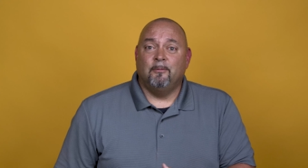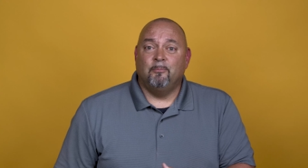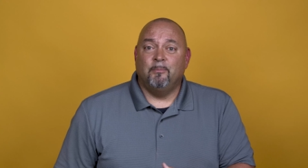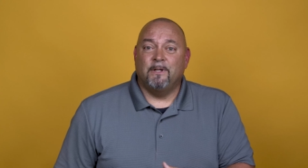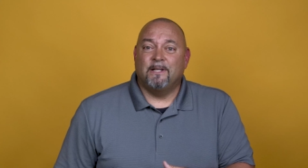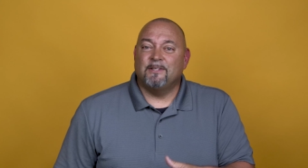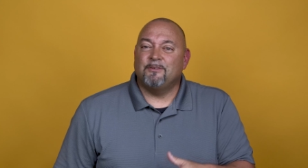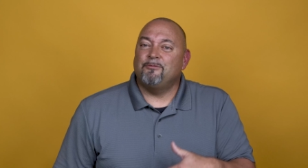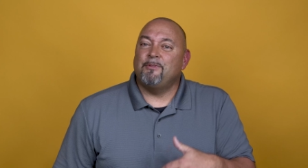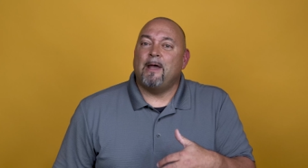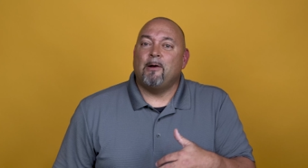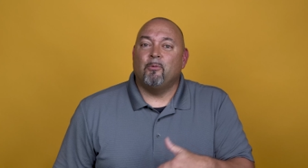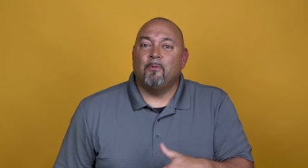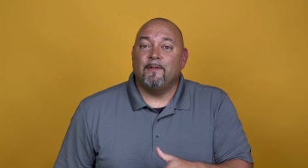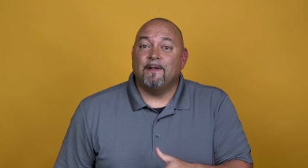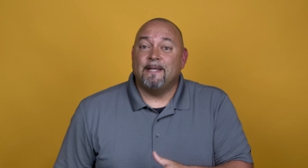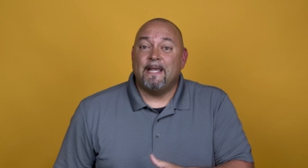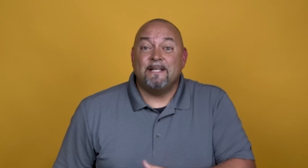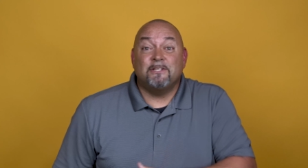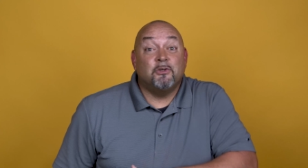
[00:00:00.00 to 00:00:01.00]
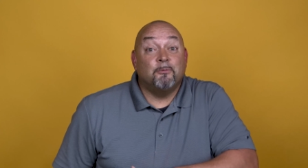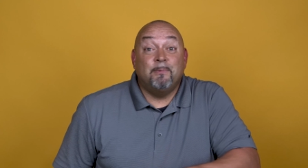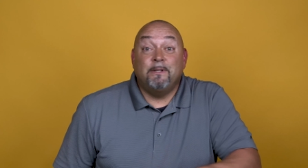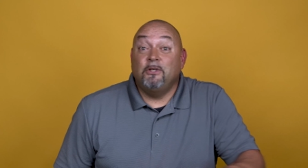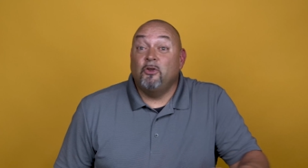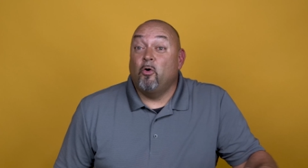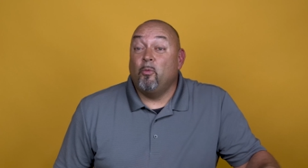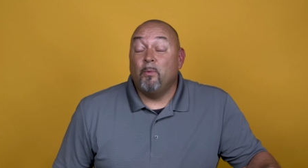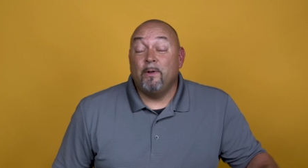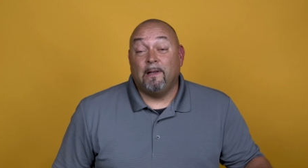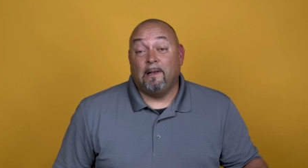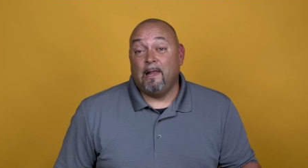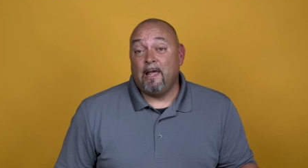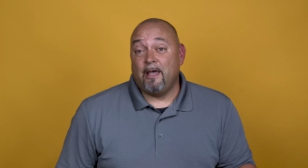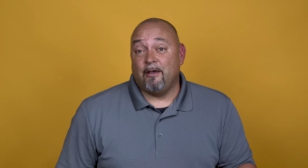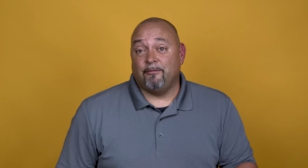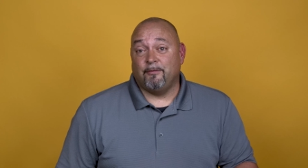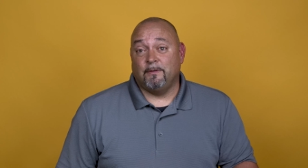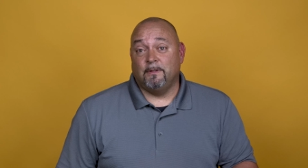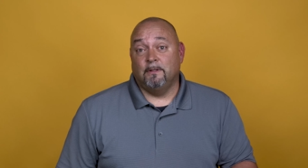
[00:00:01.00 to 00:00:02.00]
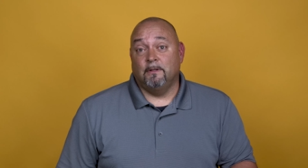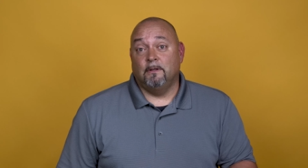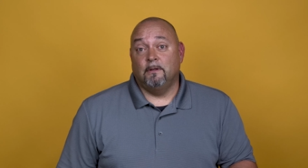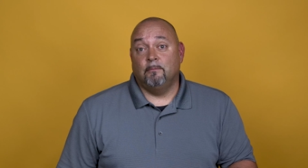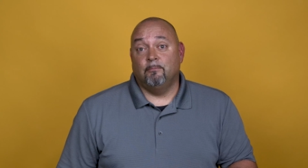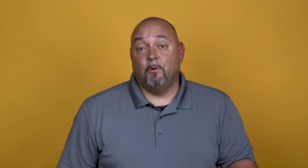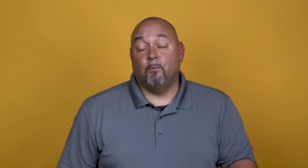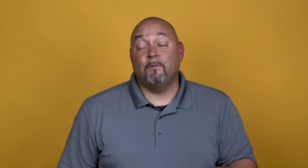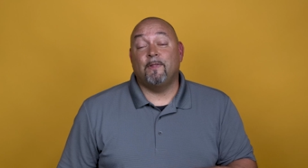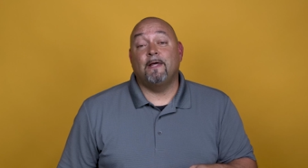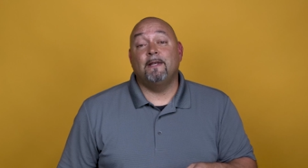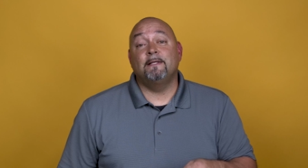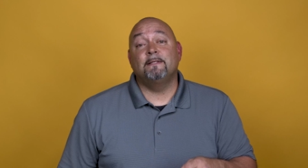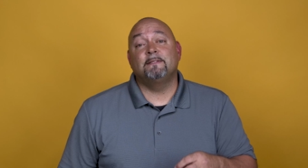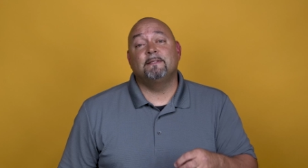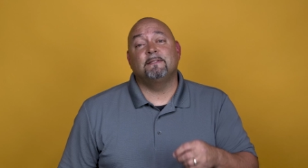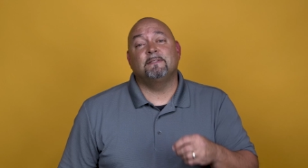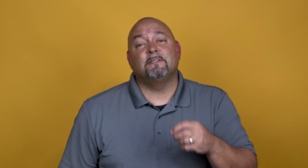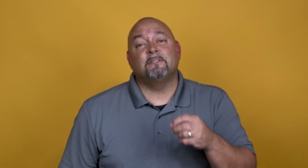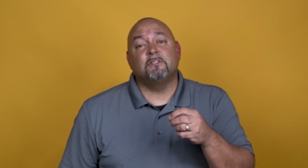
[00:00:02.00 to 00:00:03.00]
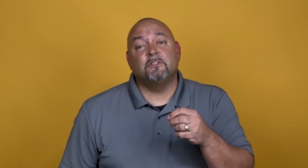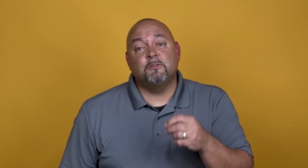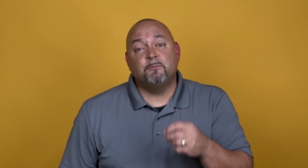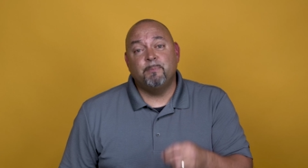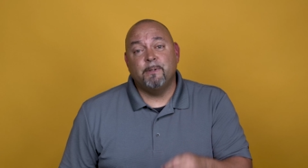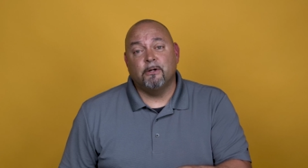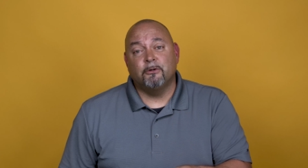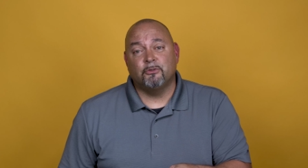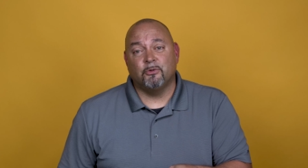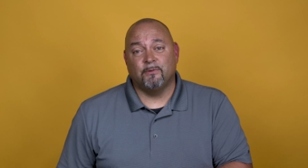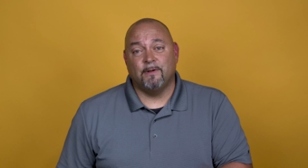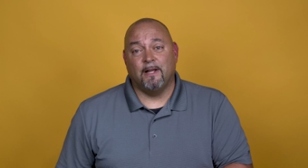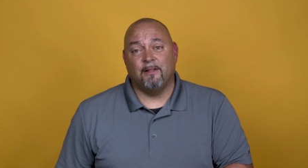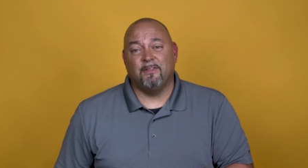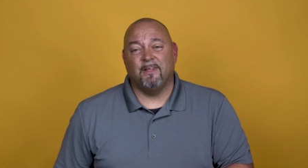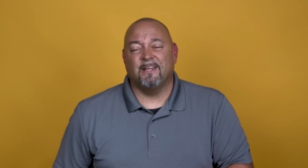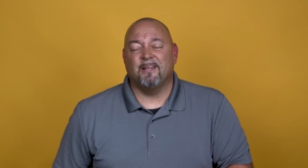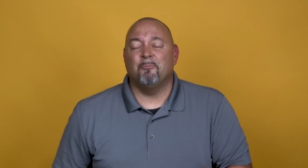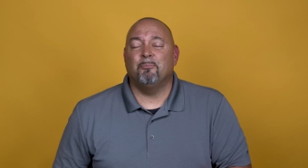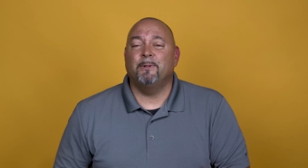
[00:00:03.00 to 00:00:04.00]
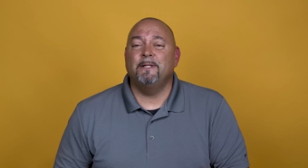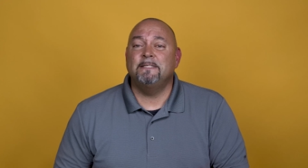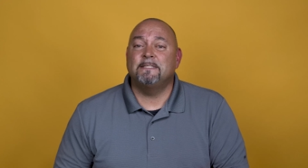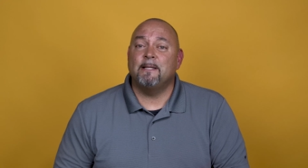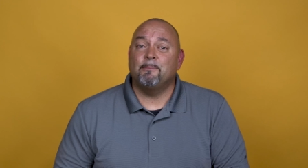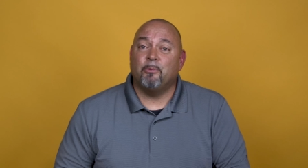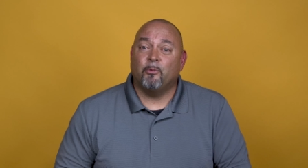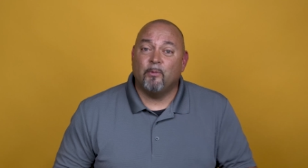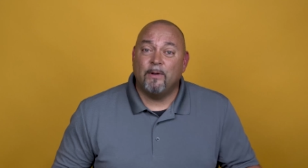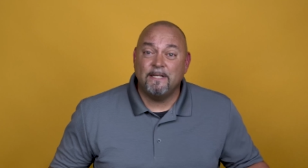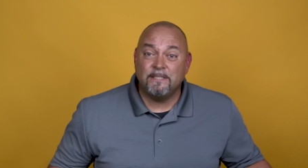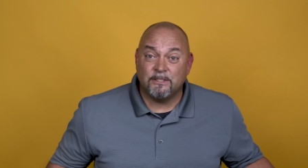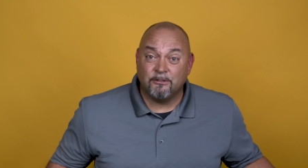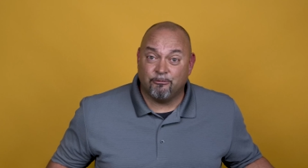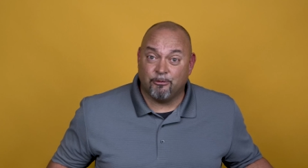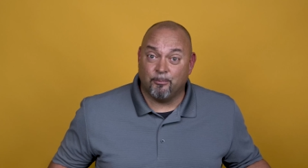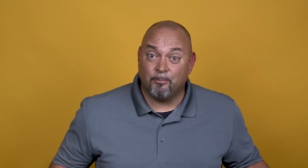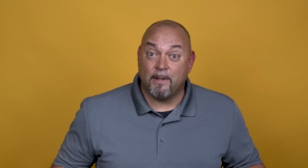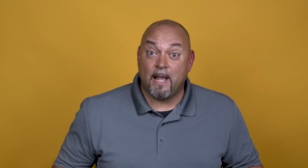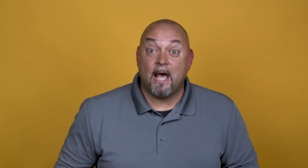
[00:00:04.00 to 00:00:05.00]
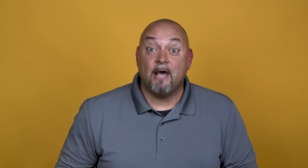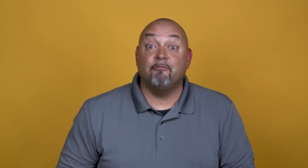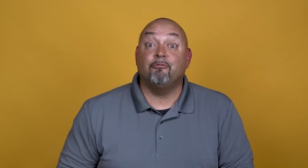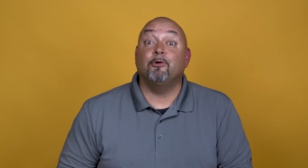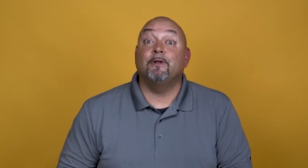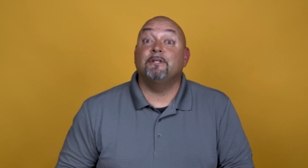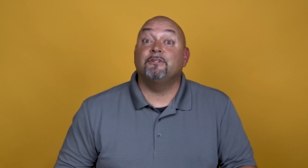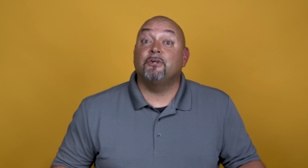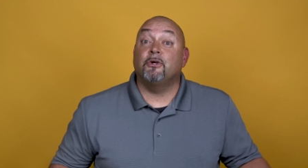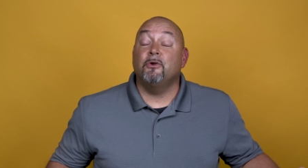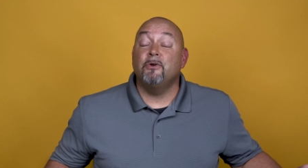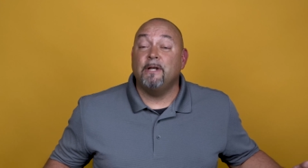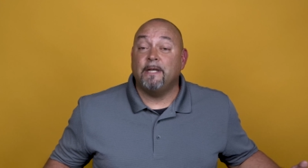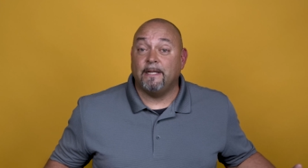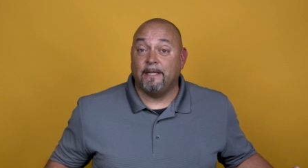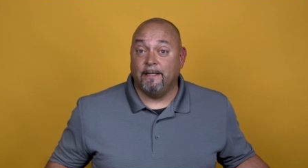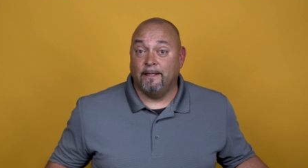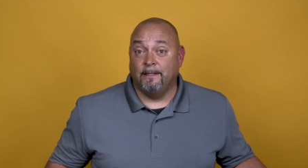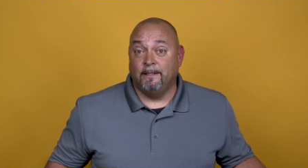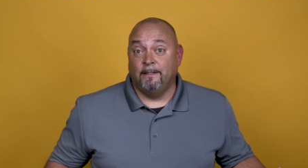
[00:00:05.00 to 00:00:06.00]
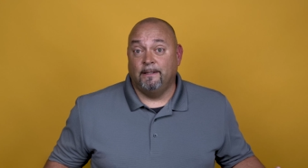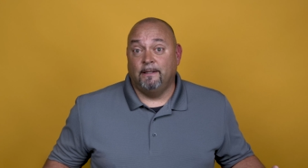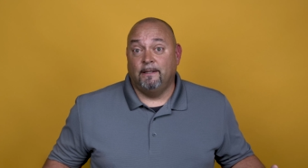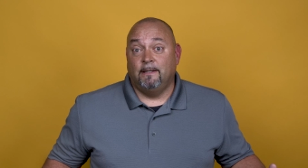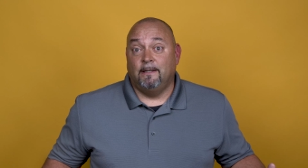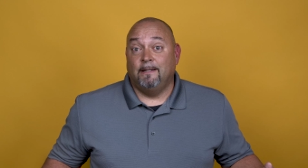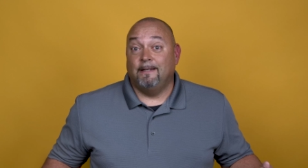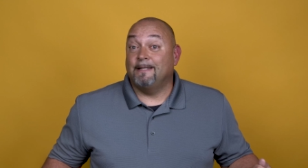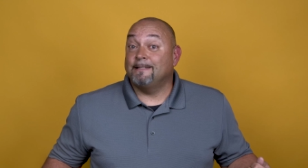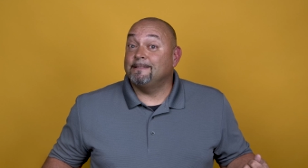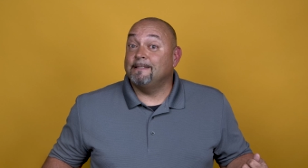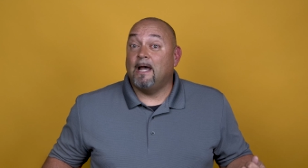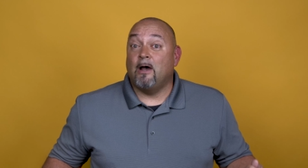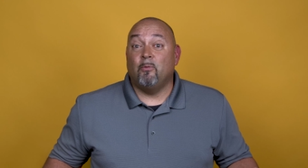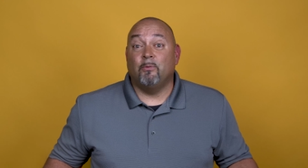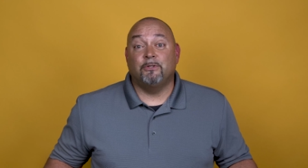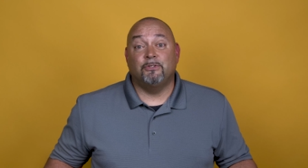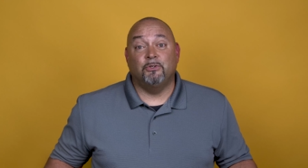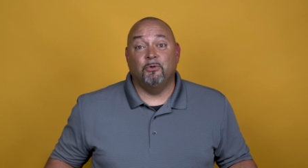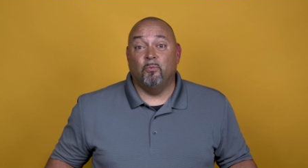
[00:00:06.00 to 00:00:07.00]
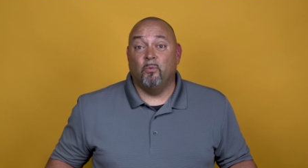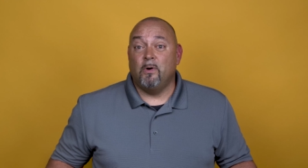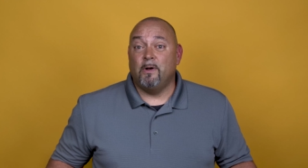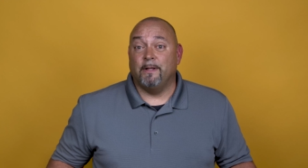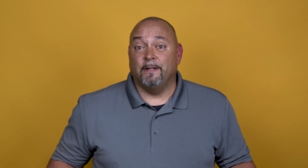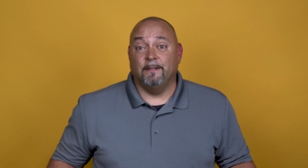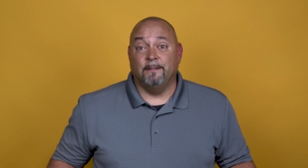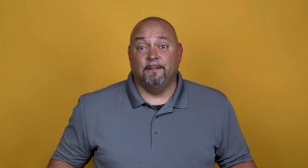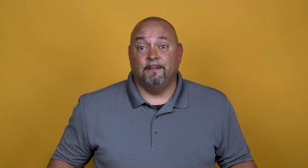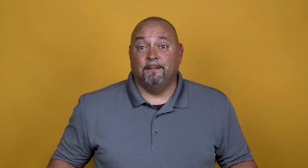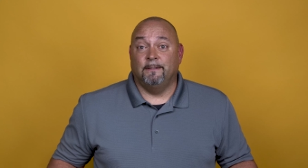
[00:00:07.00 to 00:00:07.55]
Because if that were the case, there'd be no one left. But what that is, it's a spiritual death, a complete separation from God for eternity. And that's not what you want.